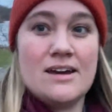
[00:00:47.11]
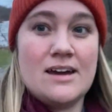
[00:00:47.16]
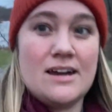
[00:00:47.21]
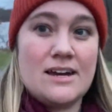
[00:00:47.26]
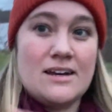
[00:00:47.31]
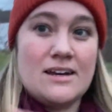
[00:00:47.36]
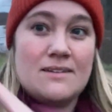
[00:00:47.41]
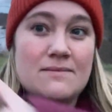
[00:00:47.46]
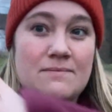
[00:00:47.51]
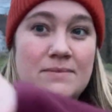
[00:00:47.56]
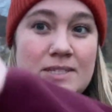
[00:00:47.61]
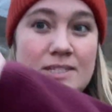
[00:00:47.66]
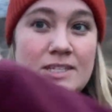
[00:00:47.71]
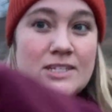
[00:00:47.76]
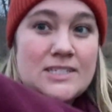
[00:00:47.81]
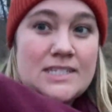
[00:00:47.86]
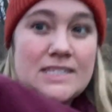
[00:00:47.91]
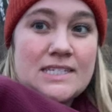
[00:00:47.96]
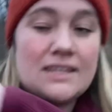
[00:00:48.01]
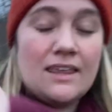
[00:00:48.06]
So
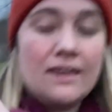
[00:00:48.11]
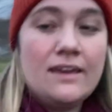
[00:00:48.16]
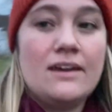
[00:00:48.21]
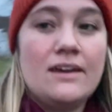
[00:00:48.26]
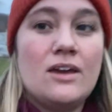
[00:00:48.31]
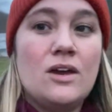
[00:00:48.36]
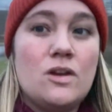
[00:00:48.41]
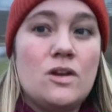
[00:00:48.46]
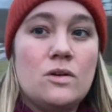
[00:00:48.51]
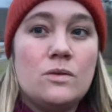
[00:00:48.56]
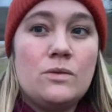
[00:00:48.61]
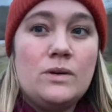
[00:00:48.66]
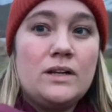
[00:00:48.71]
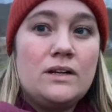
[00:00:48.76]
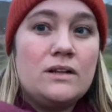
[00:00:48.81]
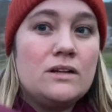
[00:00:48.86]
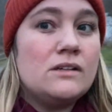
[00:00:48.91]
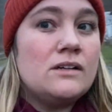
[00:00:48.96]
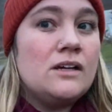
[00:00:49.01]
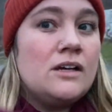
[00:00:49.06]
there's this lake. We're
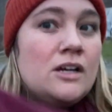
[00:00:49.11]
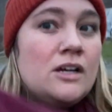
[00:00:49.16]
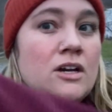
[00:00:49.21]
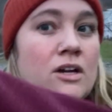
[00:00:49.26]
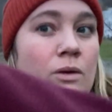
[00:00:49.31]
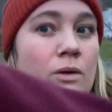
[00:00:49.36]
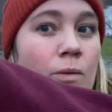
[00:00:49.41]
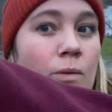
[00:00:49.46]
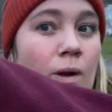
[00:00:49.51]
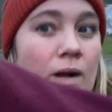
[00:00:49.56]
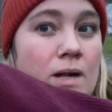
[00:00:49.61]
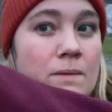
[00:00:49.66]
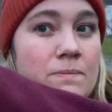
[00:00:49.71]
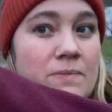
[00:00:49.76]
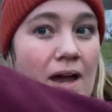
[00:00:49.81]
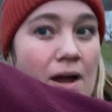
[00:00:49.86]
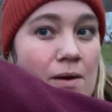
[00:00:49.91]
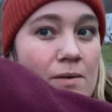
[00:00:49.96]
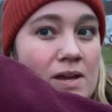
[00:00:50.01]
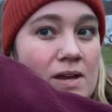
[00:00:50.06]
gonna walk up
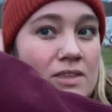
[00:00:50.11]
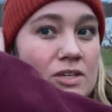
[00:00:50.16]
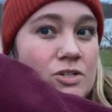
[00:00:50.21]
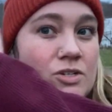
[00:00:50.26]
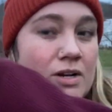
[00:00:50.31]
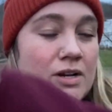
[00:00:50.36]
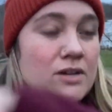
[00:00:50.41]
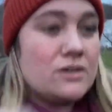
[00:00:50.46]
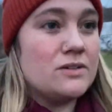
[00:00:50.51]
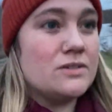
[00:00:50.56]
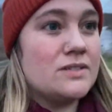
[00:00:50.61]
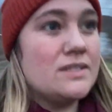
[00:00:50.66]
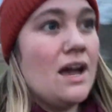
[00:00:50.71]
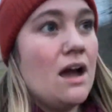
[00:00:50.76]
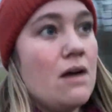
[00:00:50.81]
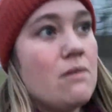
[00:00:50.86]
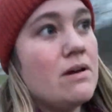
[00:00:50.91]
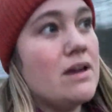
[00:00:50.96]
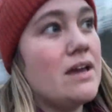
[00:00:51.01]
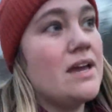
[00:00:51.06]
that way. The trail goes
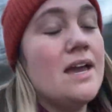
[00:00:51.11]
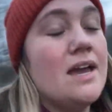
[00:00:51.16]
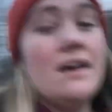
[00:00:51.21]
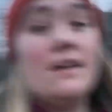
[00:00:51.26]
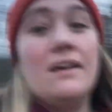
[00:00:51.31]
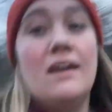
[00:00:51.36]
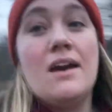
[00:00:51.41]
that way.